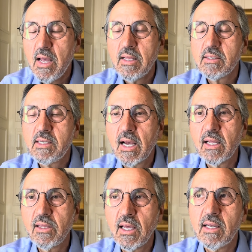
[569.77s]
The
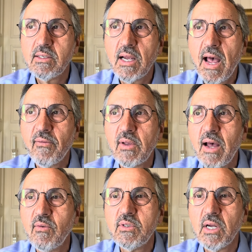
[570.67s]
second thing is you have to
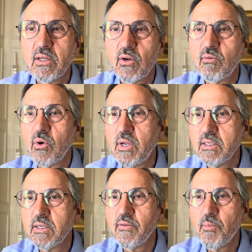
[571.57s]
have a gentle
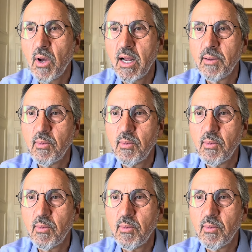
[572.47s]
rotation of the body,